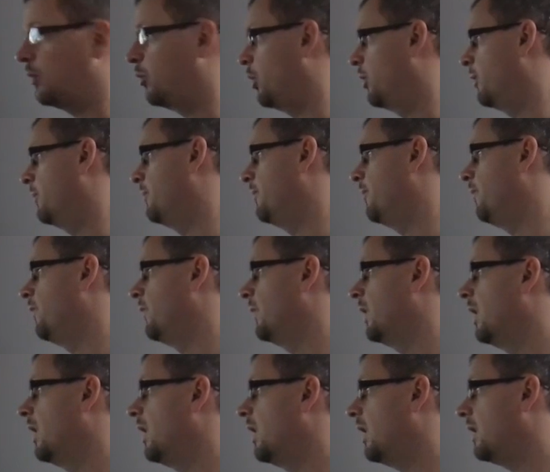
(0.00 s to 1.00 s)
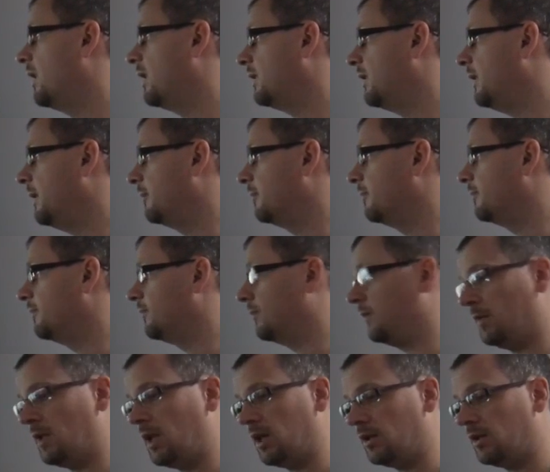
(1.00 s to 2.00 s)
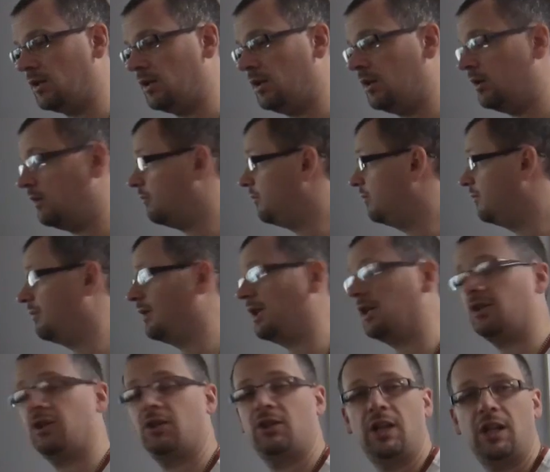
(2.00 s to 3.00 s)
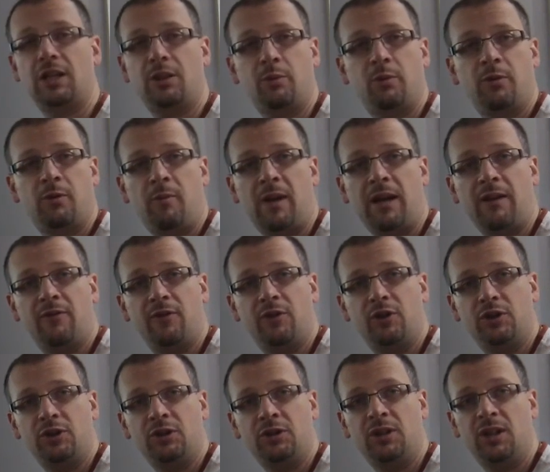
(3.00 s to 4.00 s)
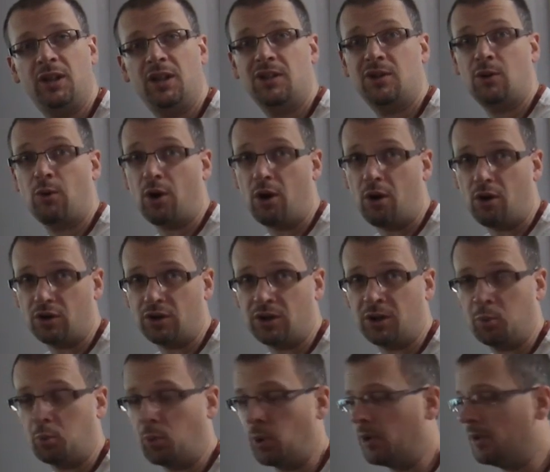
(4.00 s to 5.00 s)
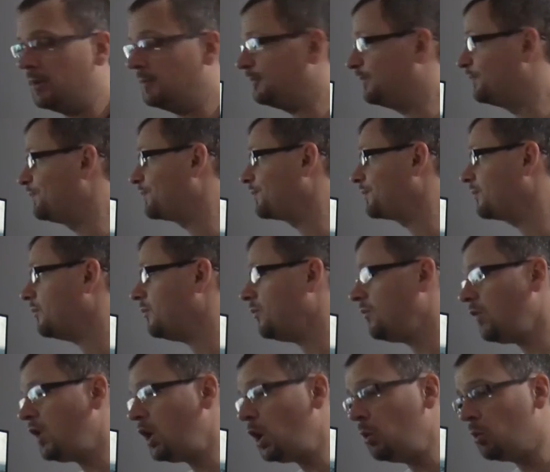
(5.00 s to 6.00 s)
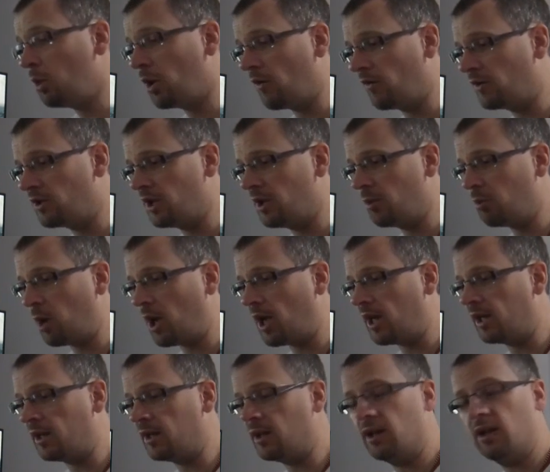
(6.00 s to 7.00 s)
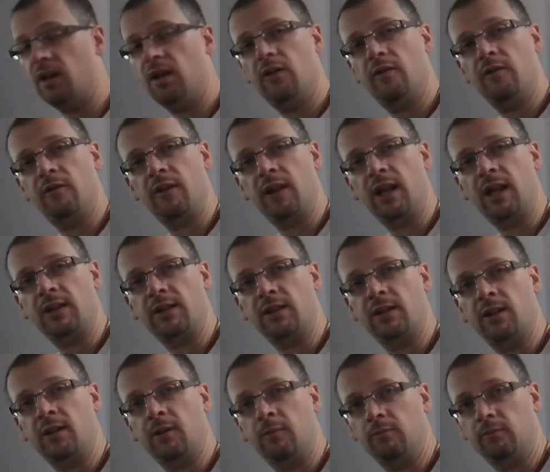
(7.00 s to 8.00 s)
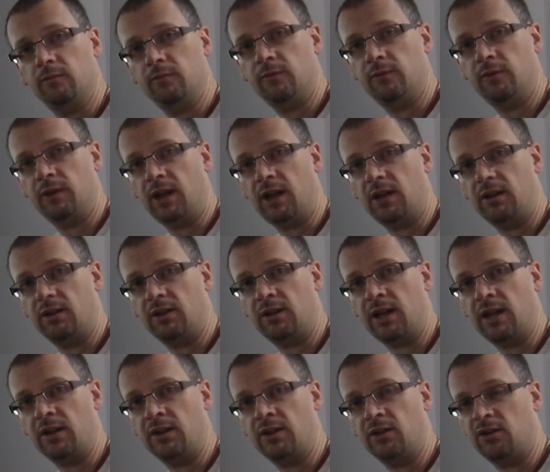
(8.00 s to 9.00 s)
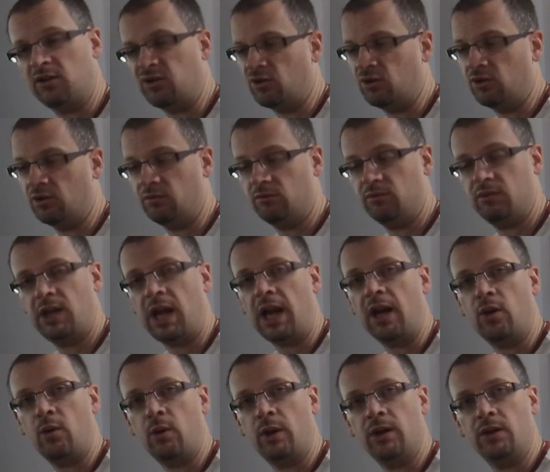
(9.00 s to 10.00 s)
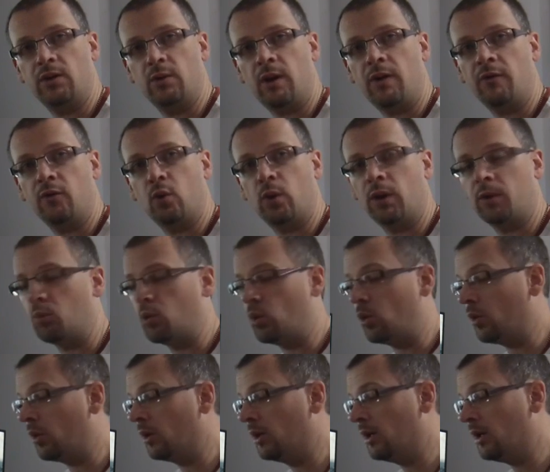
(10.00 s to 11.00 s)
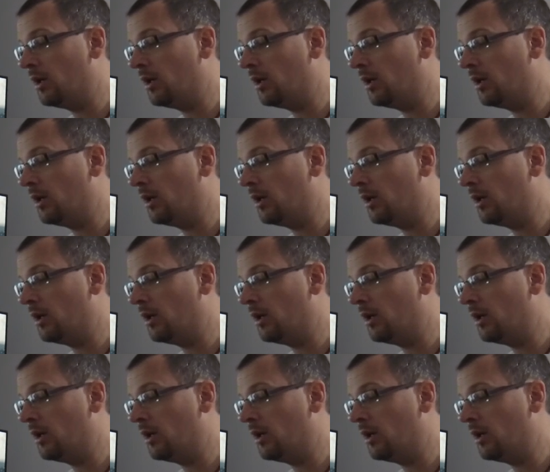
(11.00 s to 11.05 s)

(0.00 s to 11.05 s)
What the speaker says: the button, and that's it. That's the setup of the Mag version. So a lot simpler, but obviously you're paying for that sensor a good 10 quid, 12 quid more.